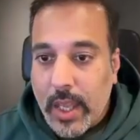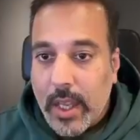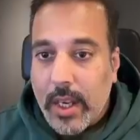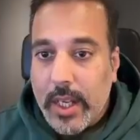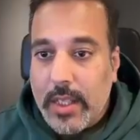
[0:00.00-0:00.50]

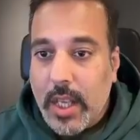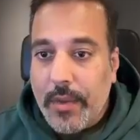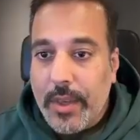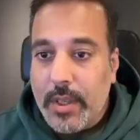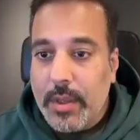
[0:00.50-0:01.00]
Let's
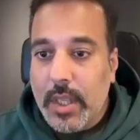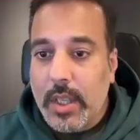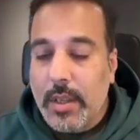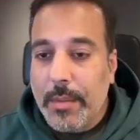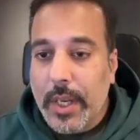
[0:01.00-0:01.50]
dive into
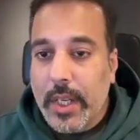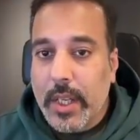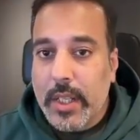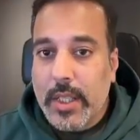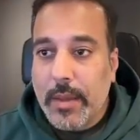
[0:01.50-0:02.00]
the
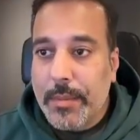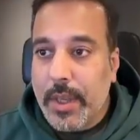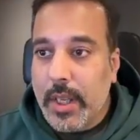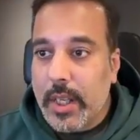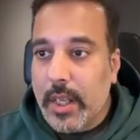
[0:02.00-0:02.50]
practical
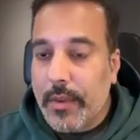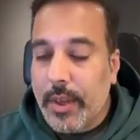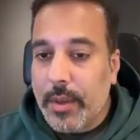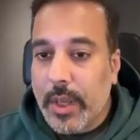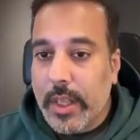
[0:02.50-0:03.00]
example and have a
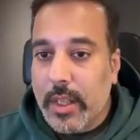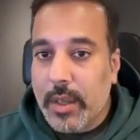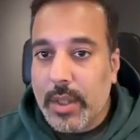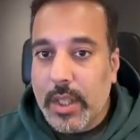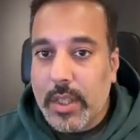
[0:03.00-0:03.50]
look like
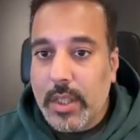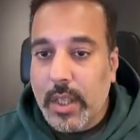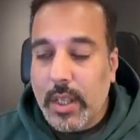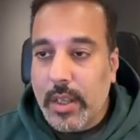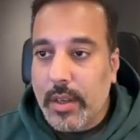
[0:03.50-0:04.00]
how this
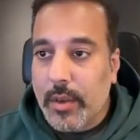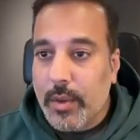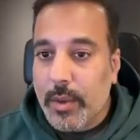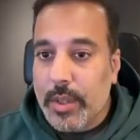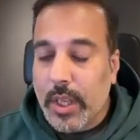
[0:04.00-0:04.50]

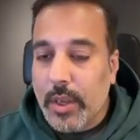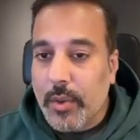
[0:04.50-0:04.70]
whole scenario